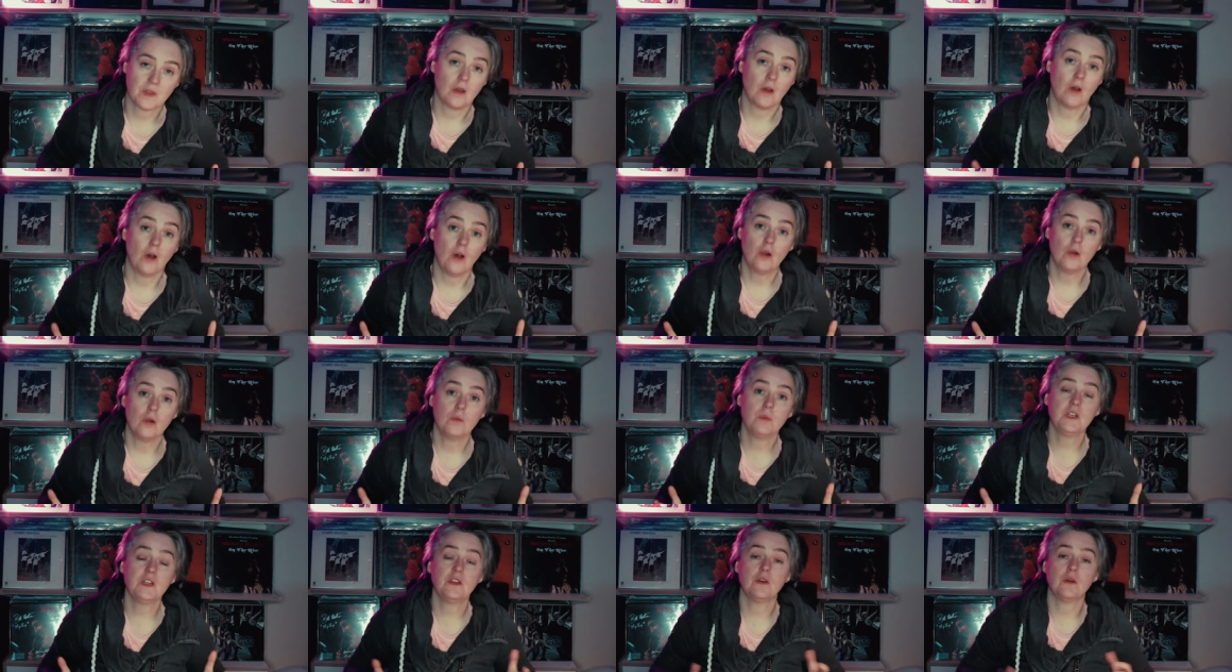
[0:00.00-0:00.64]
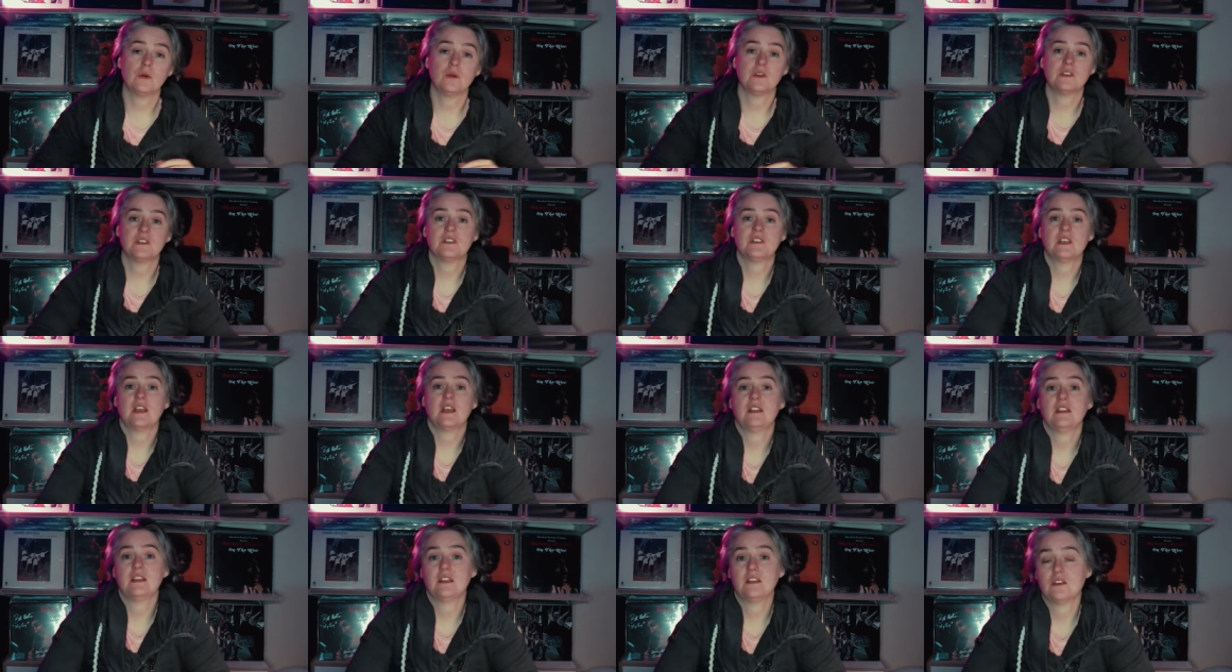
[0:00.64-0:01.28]
All we know is
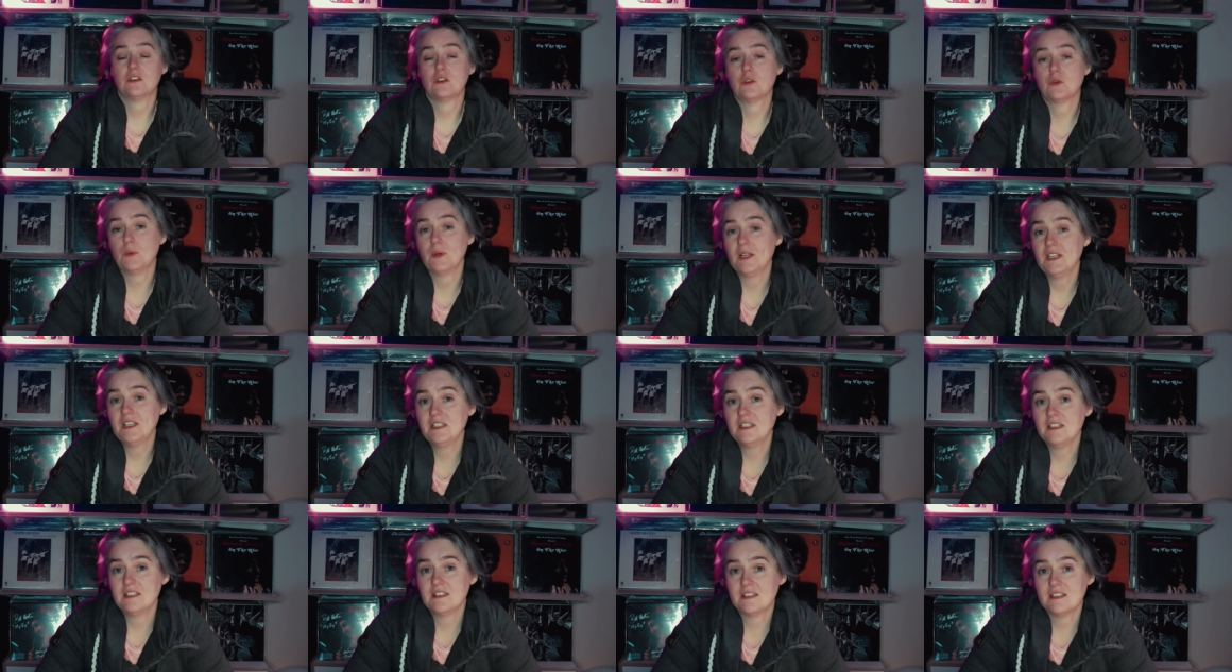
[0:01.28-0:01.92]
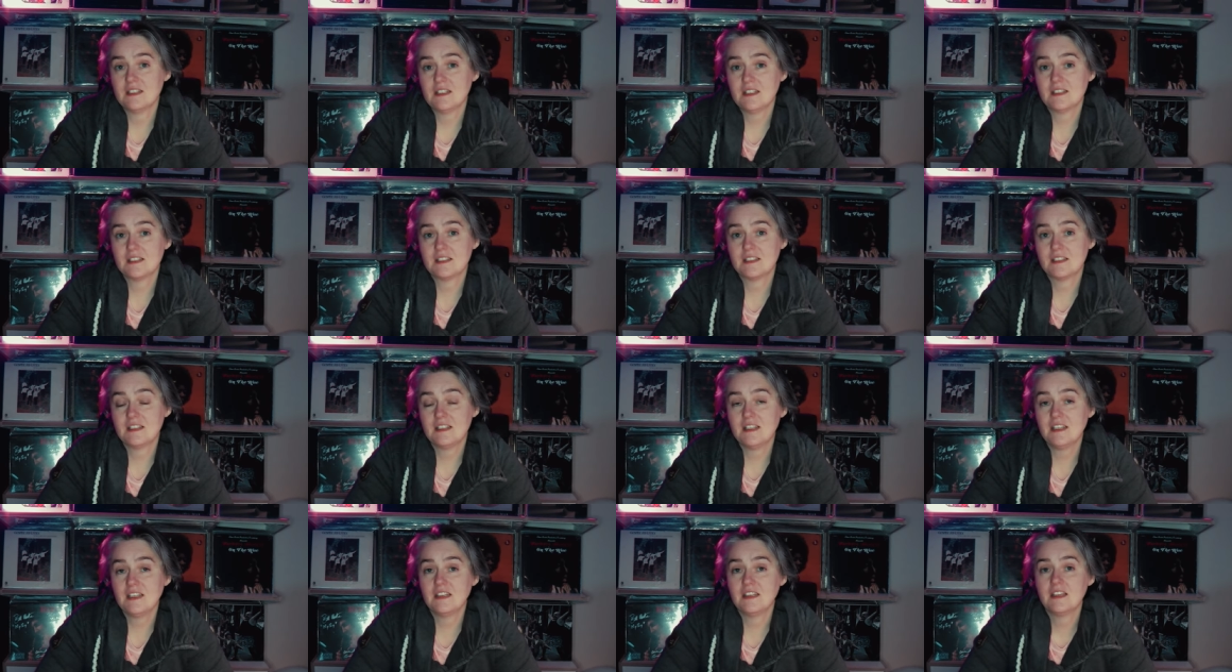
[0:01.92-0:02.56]
that in twenty
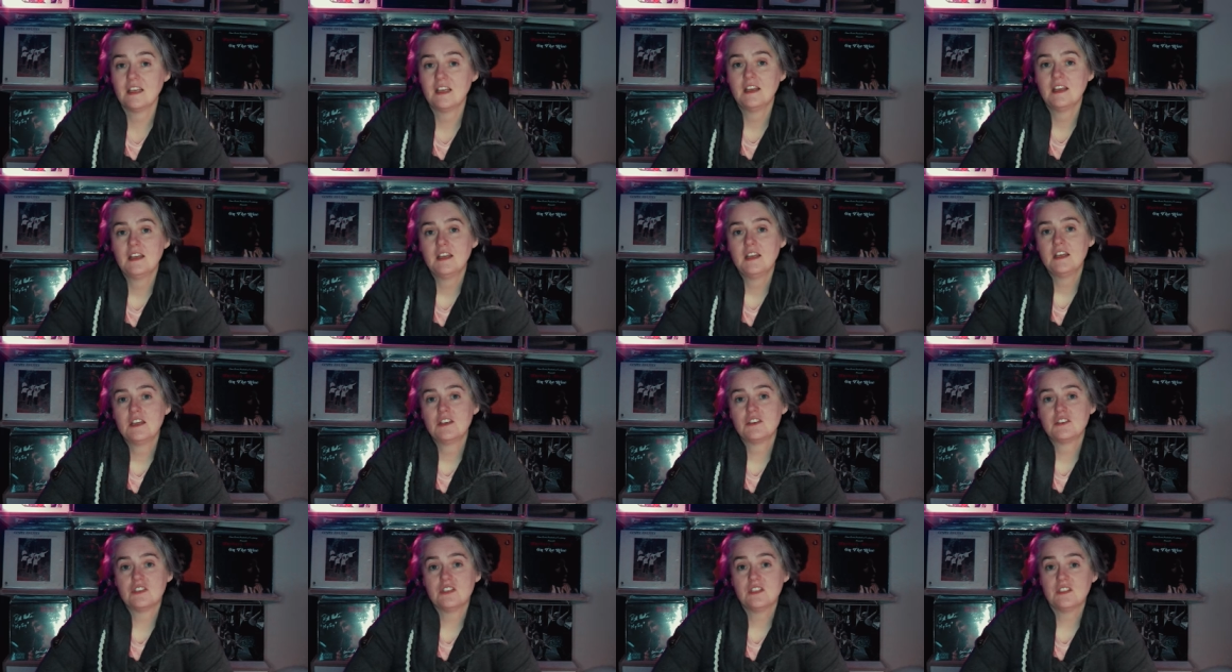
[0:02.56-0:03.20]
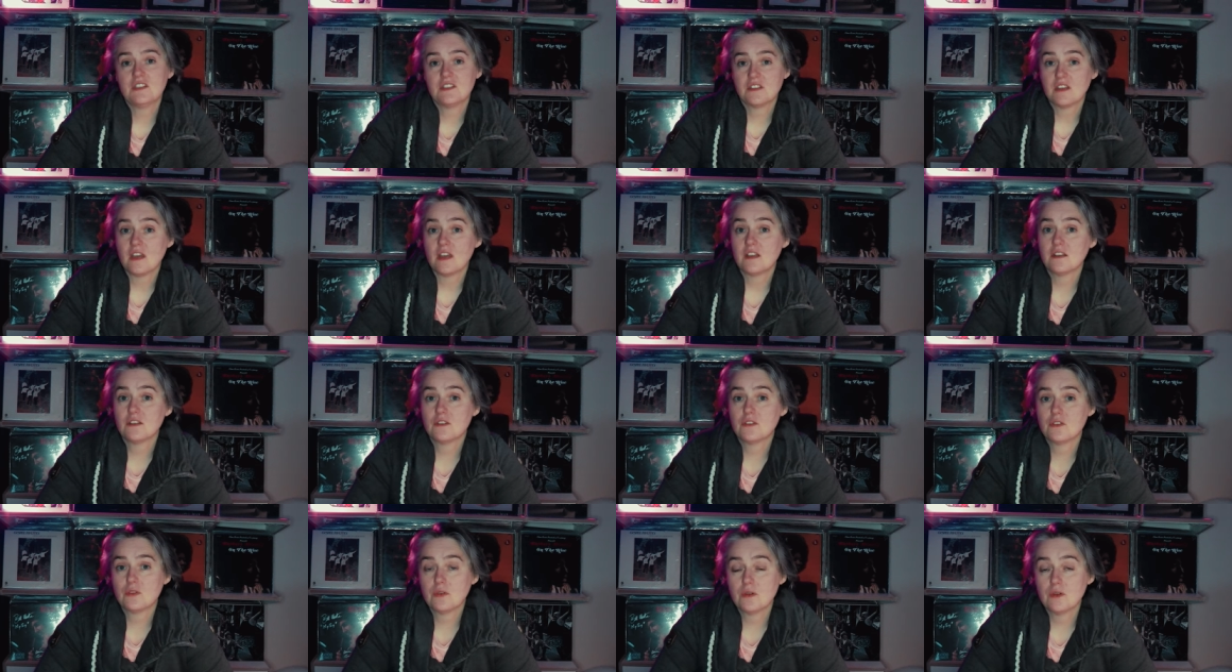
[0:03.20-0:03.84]
sixteen she
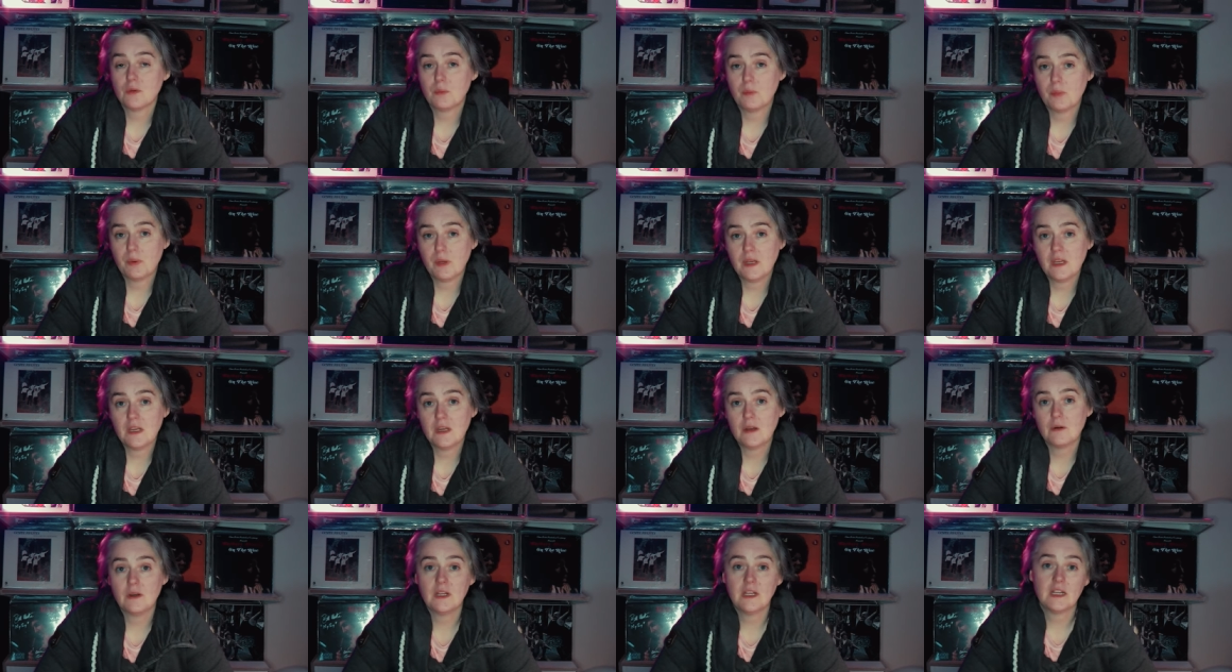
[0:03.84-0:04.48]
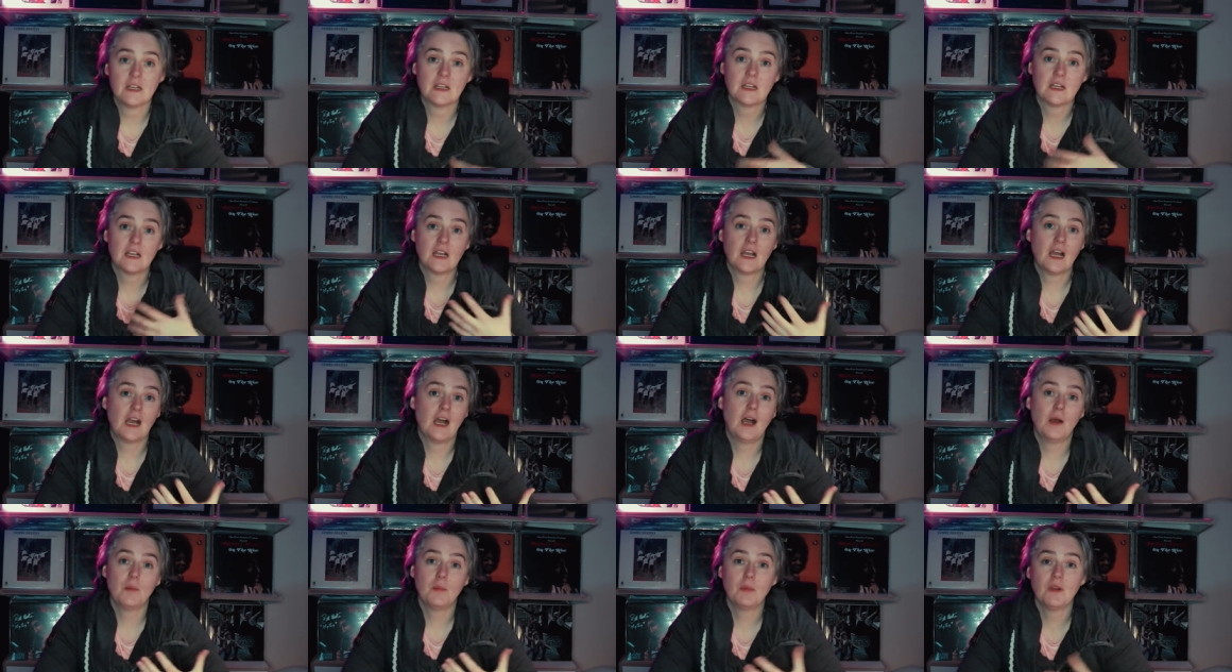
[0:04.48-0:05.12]
started to appear in a
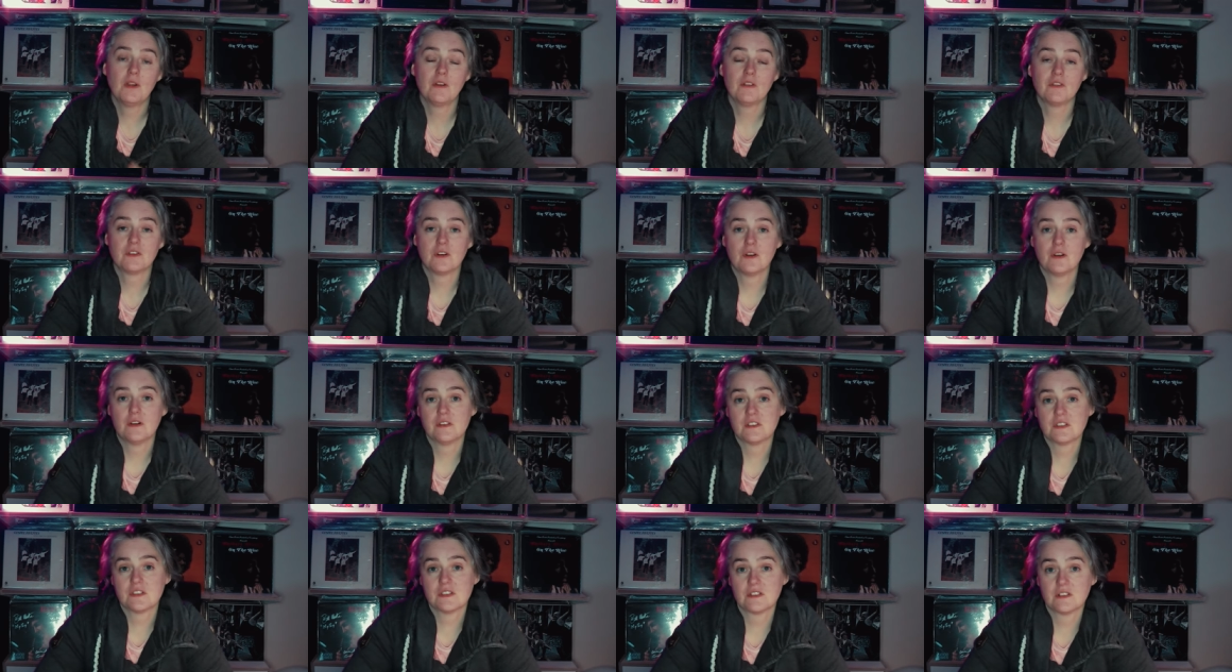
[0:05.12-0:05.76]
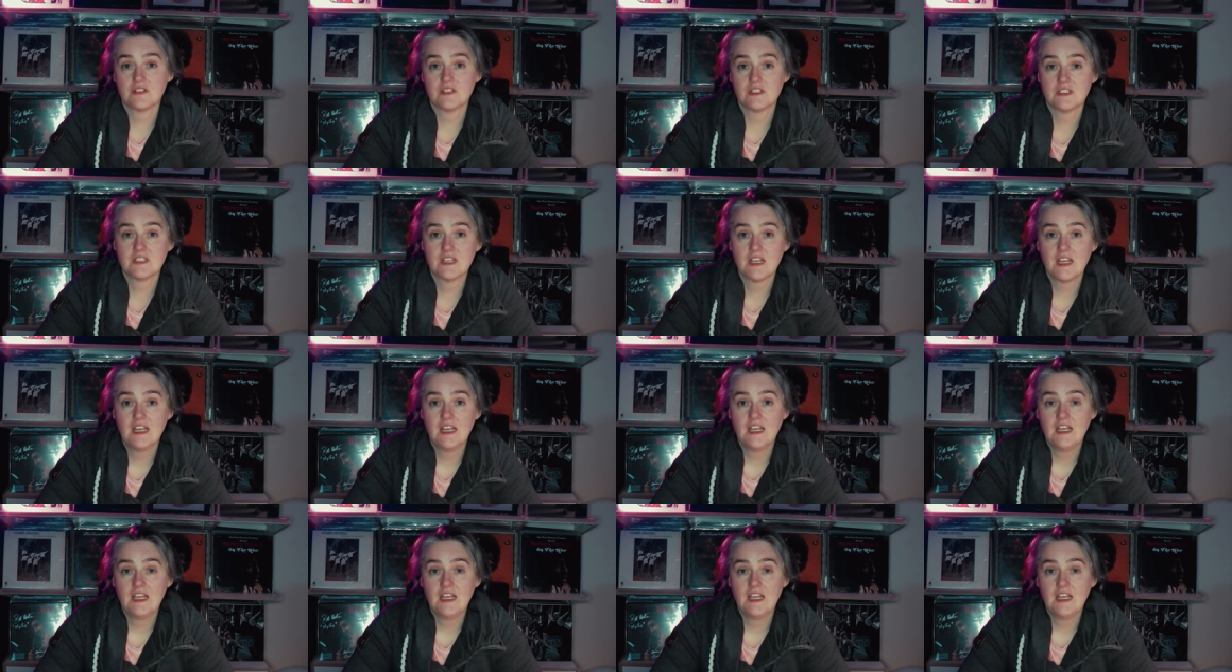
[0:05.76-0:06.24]
couple of concerts